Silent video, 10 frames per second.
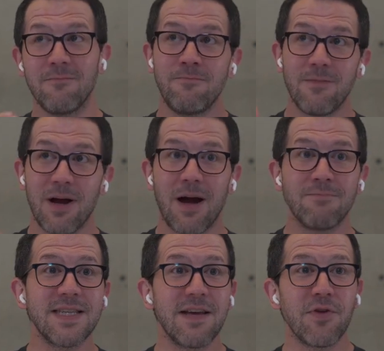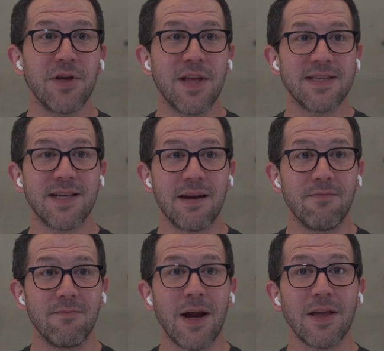I'm safely on that side,
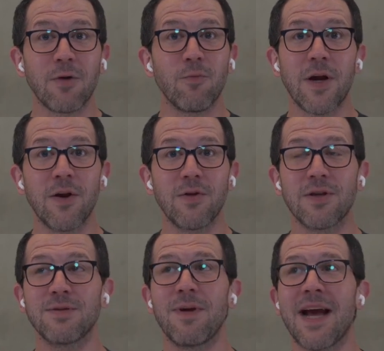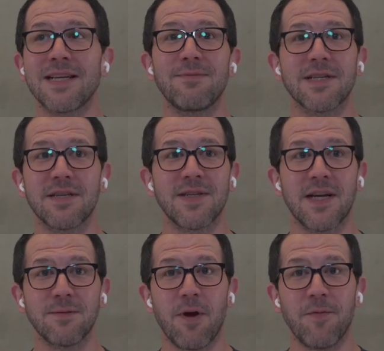right? Like there's been aspects of
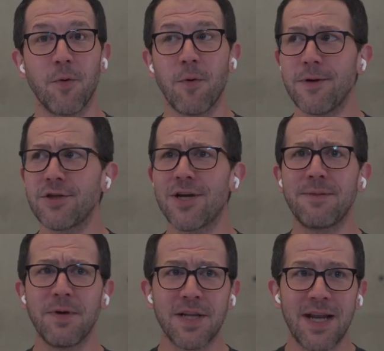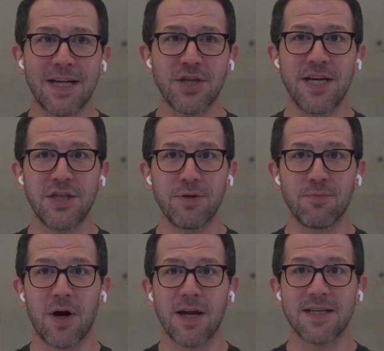Sounds Profitable where we tried to build an education
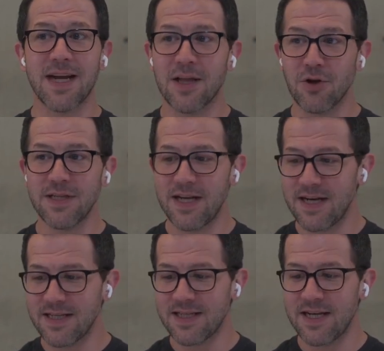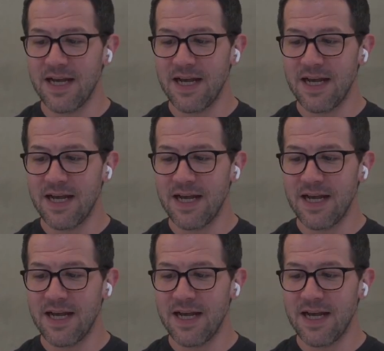product. And I looked at it and I said,